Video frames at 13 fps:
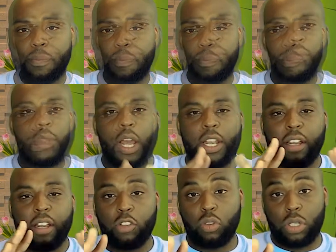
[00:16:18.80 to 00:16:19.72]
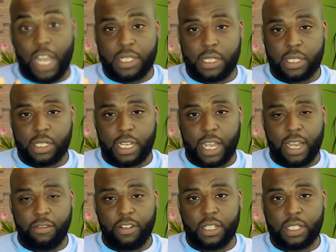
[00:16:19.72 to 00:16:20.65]
Another good license to have
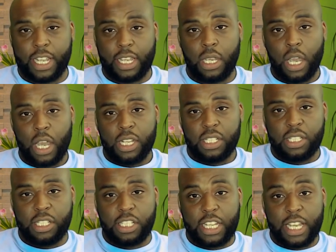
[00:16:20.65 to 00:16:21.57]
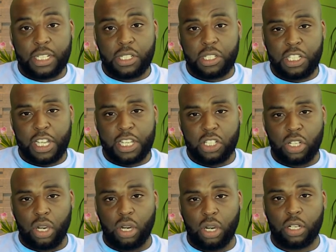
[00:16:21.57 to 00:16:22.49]
is a CSCS
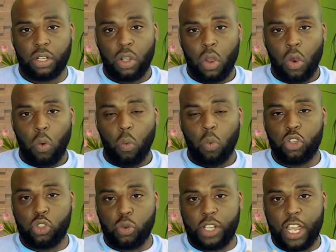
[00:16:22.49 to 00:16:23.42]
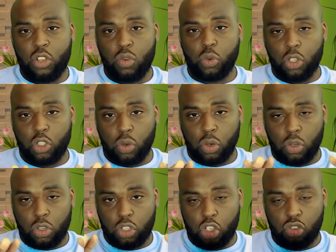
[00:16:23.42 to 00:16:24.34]
card, which will get you onto a
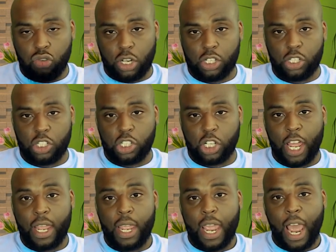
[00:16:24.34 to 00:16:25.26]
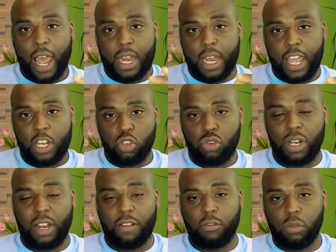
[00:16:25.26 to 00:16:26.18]
construction site at an entry
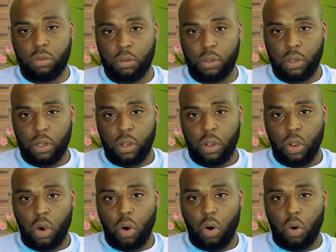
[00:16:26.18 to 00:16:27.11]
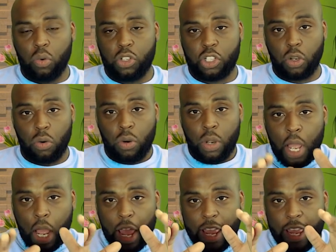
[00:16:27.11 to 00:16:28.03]
level. Also,
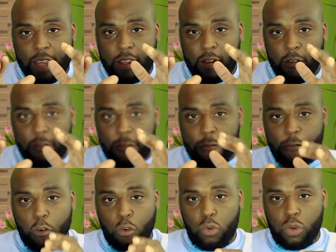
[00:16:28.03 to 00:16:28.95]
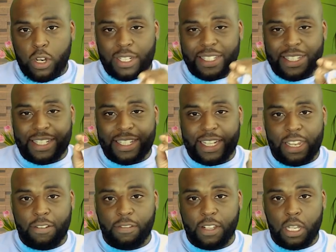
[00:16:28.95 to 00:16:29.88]
a food and
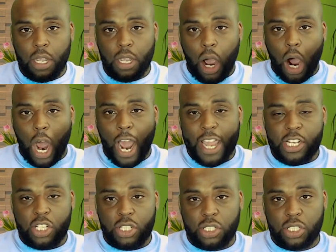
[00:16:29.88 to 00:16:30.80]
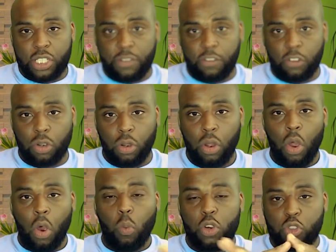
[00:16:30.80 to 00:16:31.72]
safety hygiene certificate,
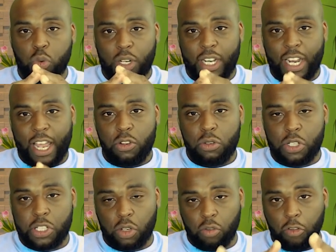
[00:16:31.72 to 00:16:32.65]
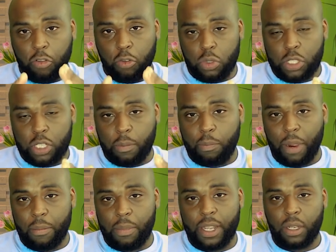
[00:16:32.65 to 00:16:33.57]
which will allow you to sell food to the
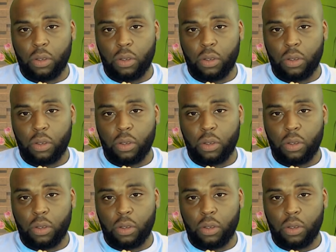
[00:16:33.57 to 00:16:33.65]
public.